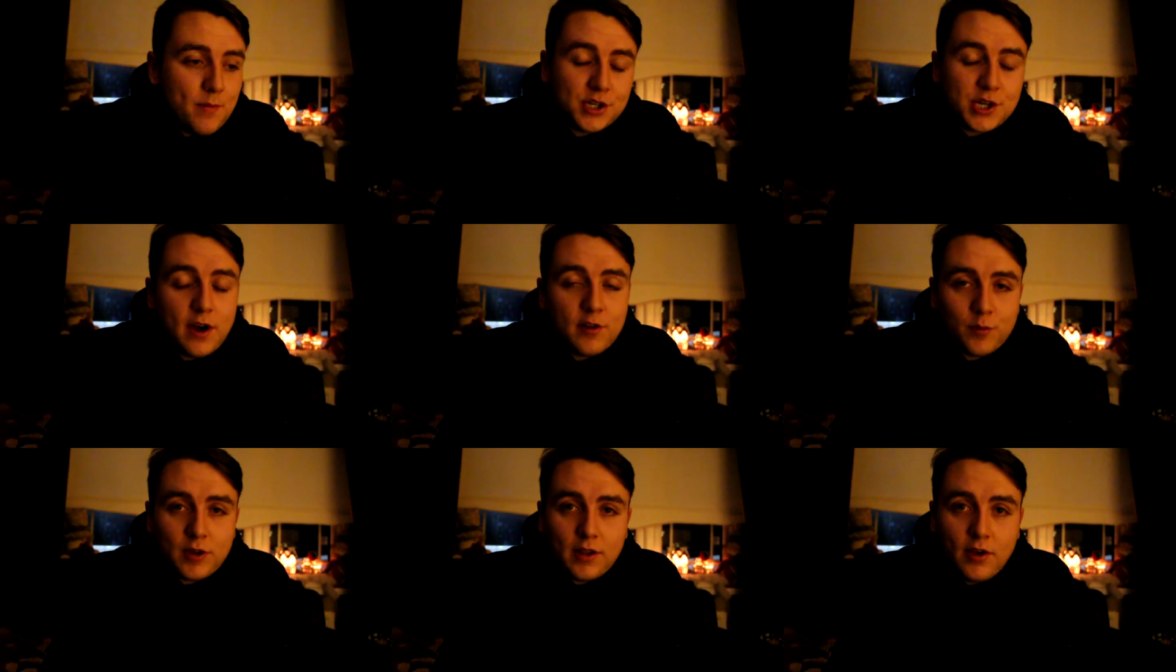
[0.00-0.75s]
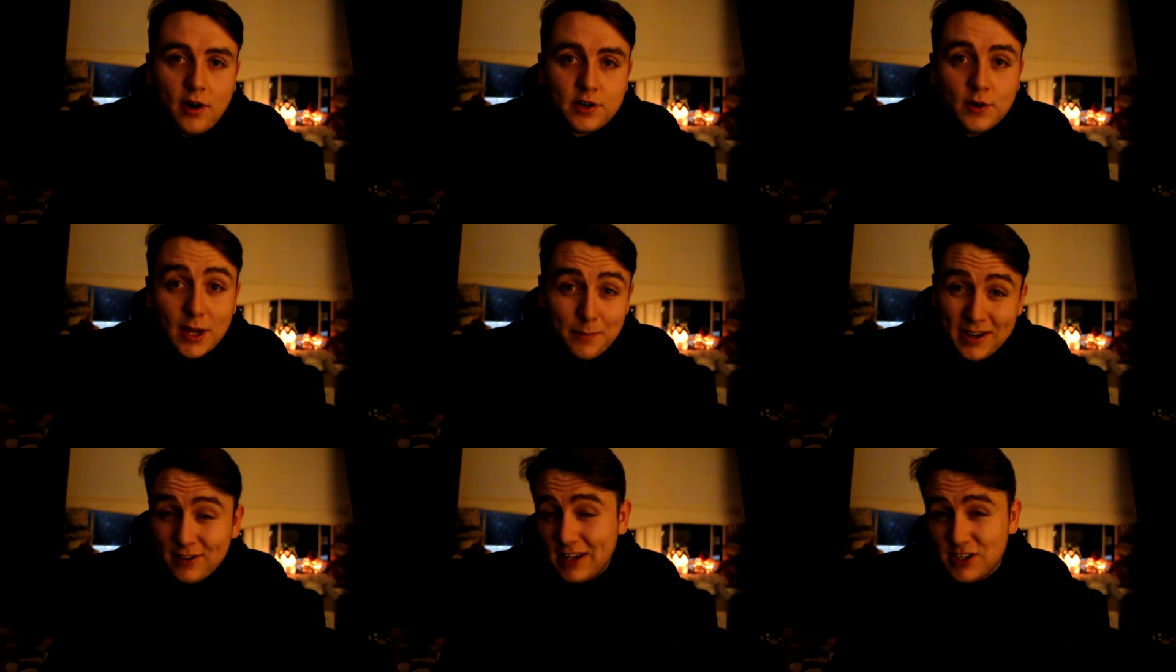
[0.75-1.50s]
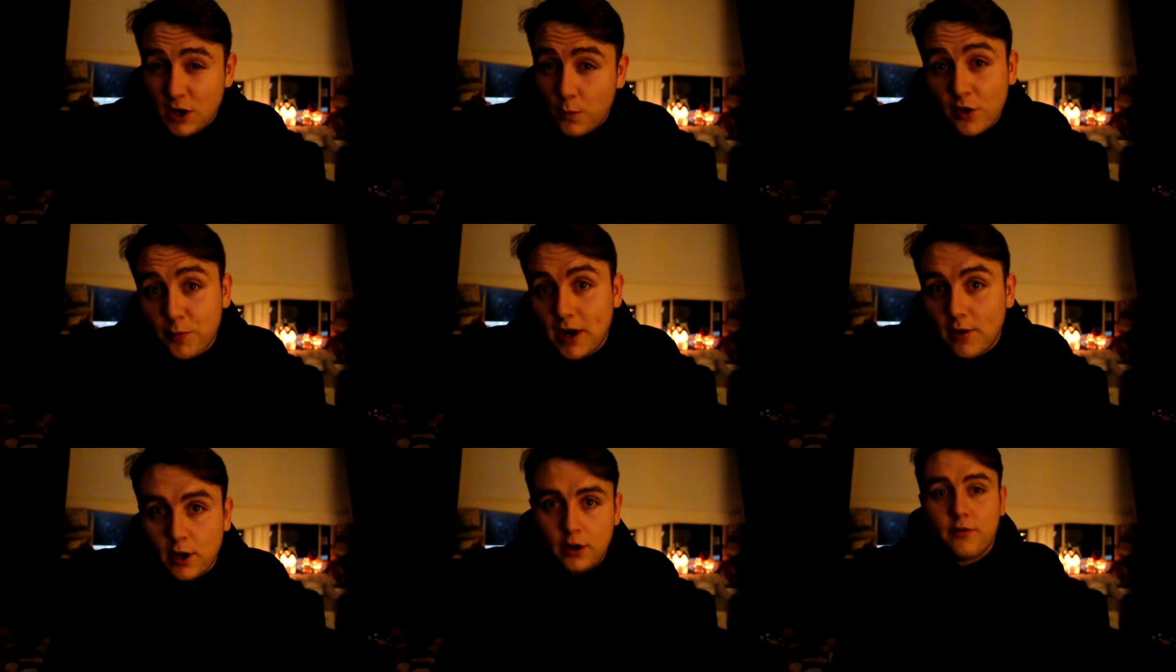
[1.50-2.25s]
much, guys, I wanted to talk to you a little bit, just let you know what's been
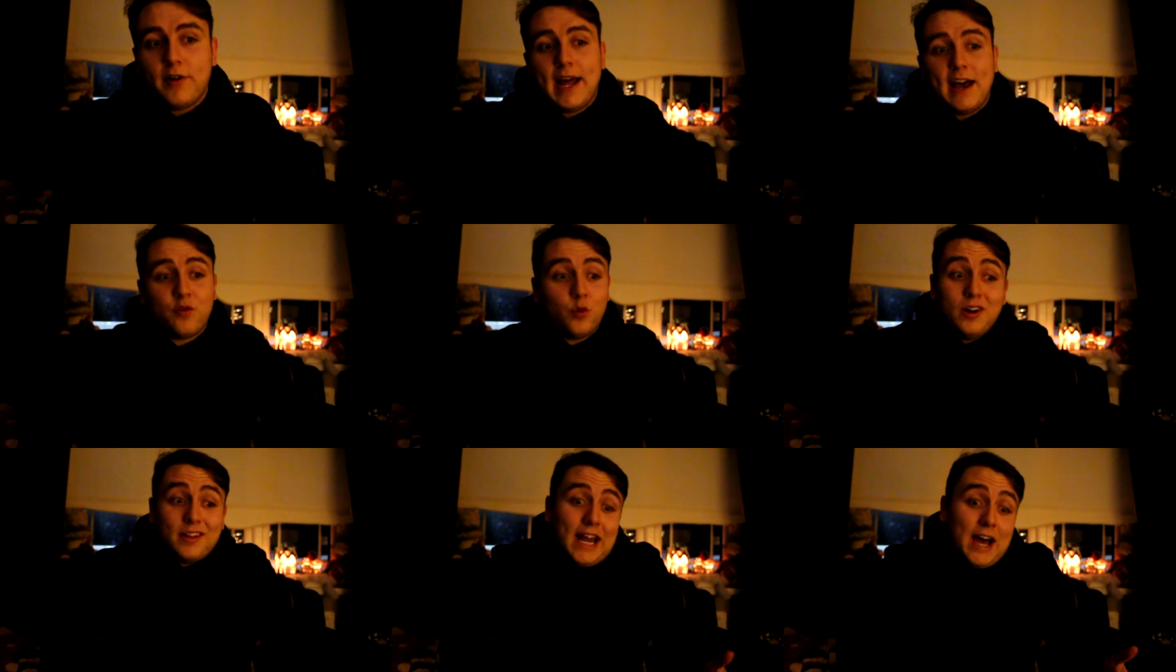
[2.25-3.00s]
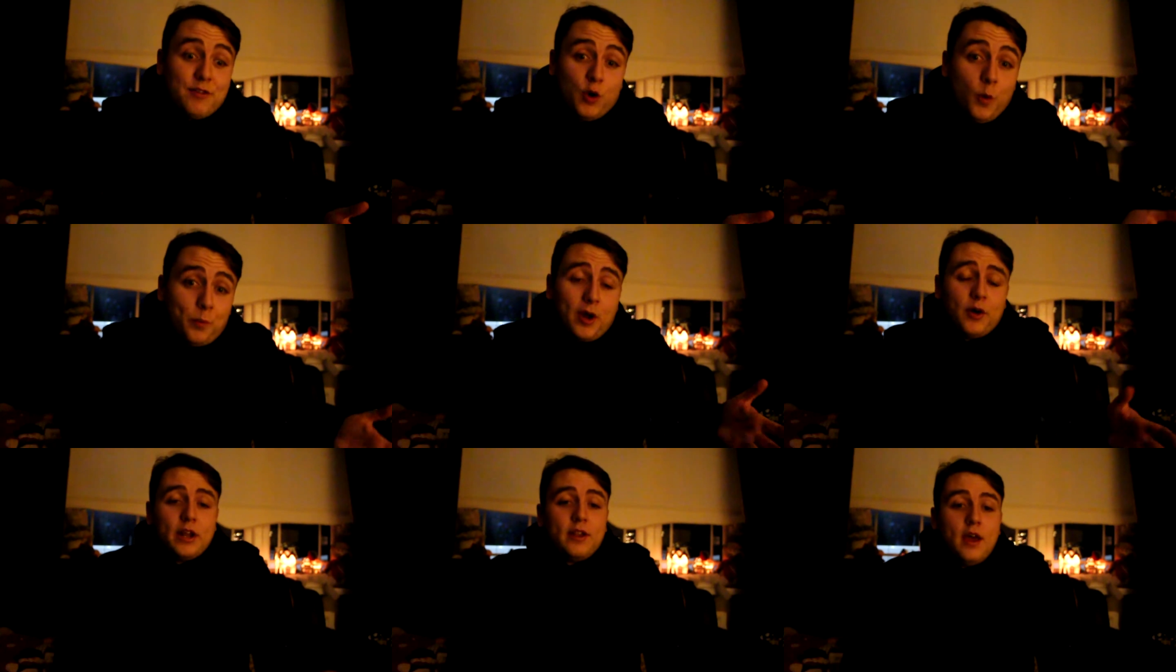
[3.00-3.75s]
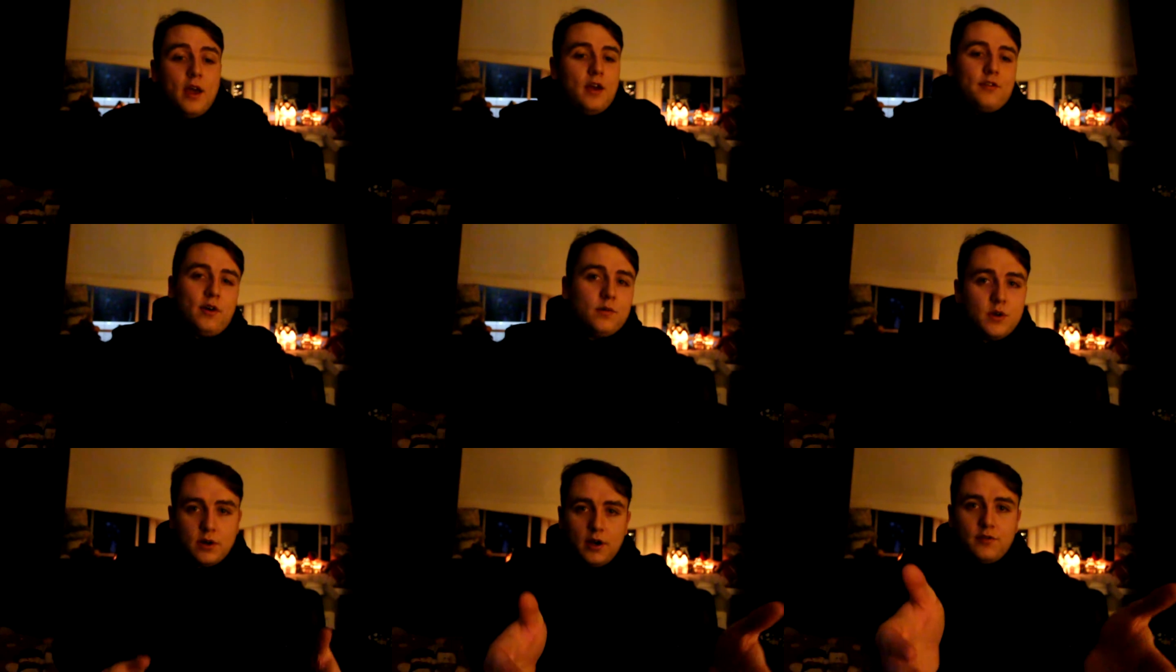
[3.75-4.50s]
going on over the last while that I haven't uploaded. So
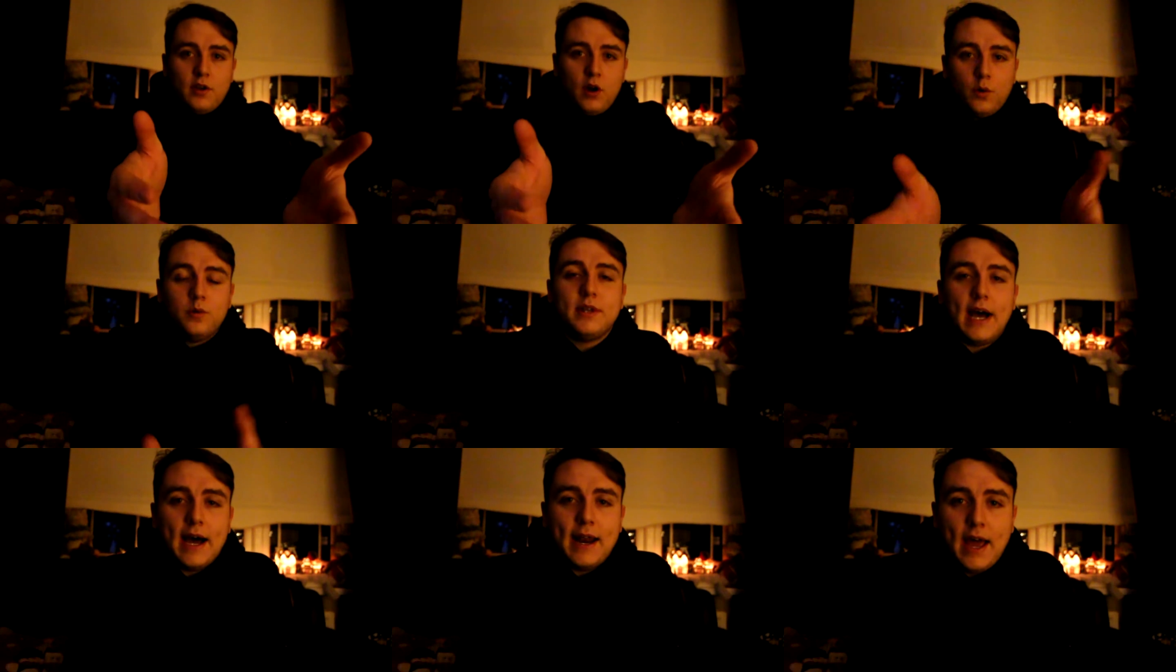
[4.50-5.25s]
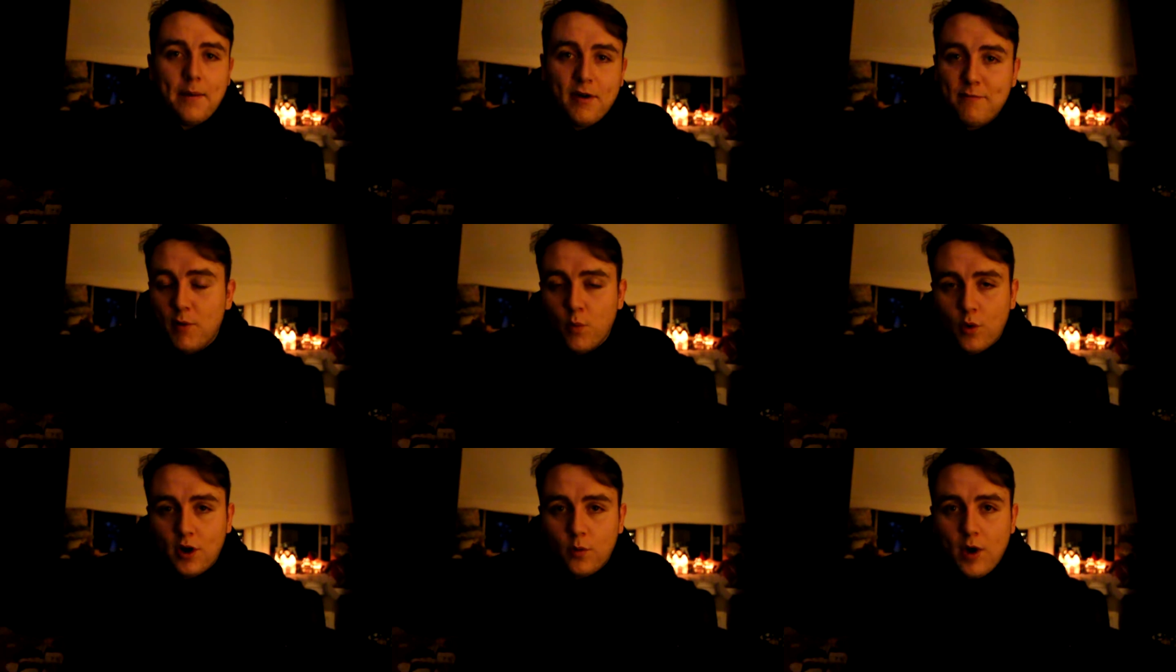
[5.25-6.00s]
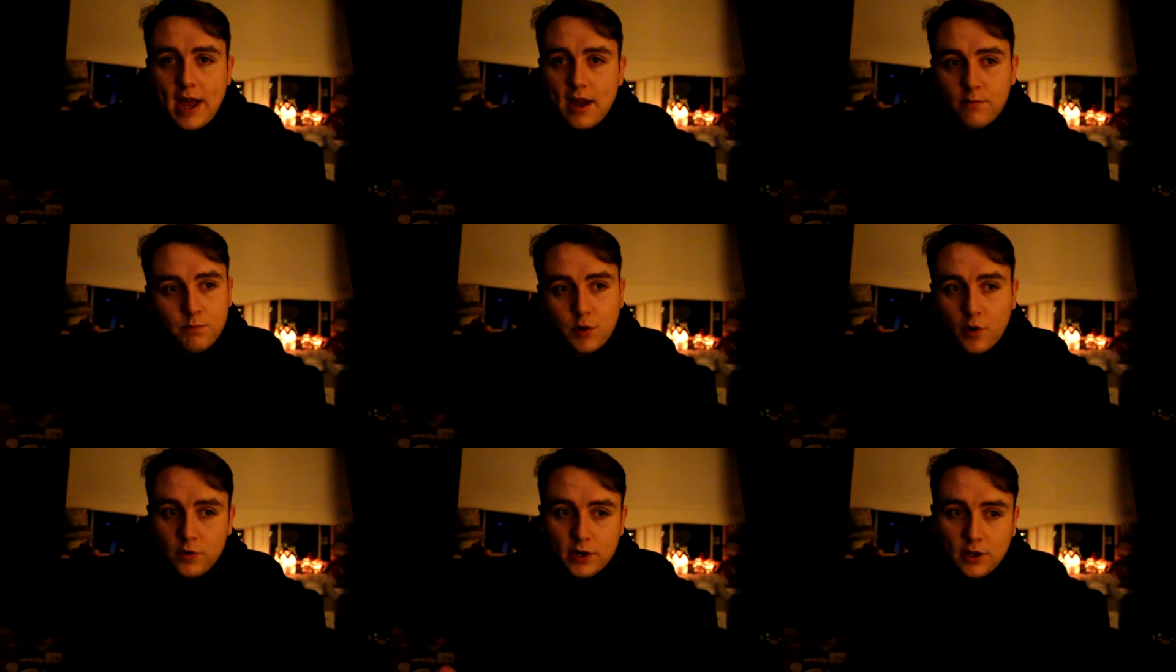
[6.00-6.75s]
you guys know that I've been working away. I'm
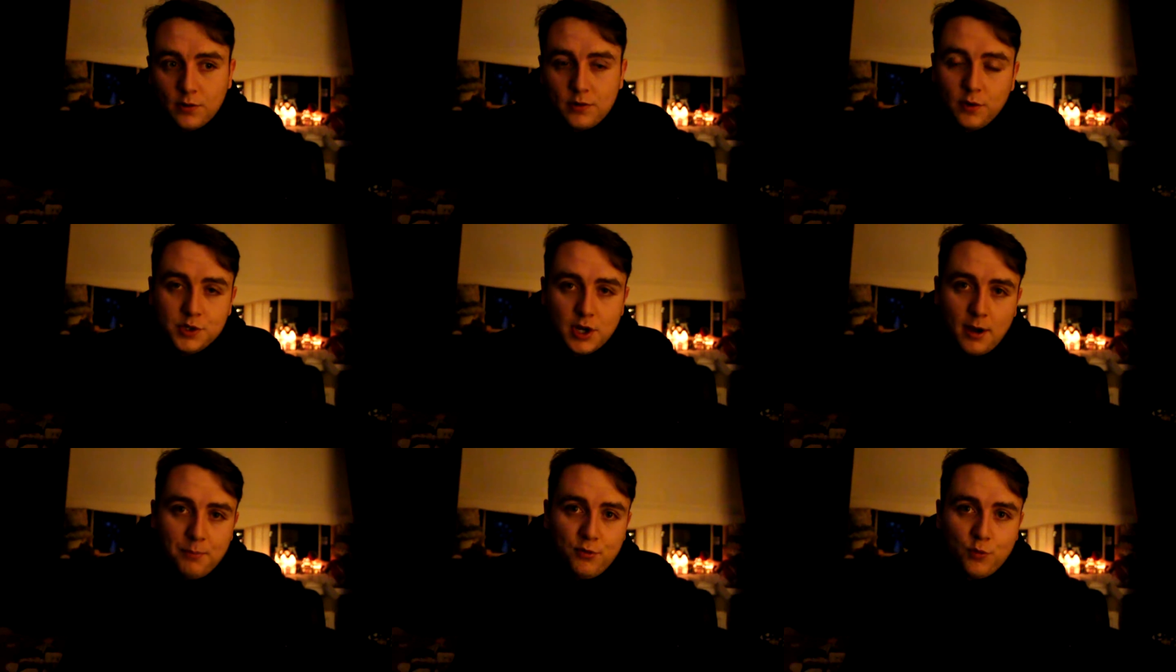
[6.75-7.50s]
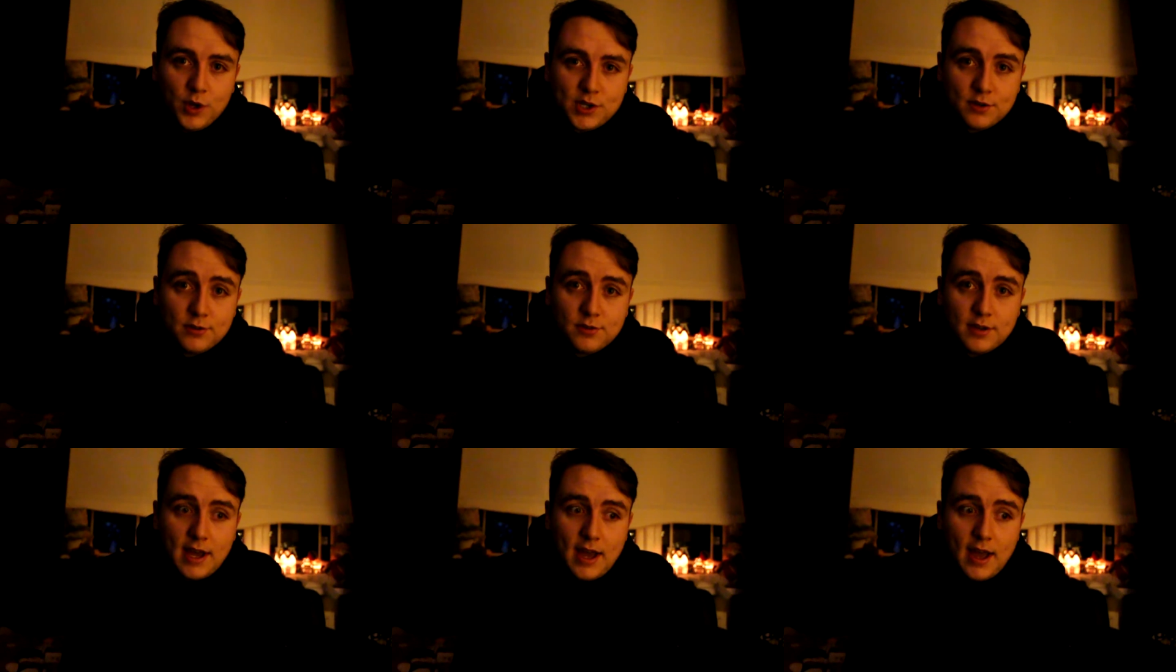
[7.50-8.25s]
currently doing 2 jobs, which is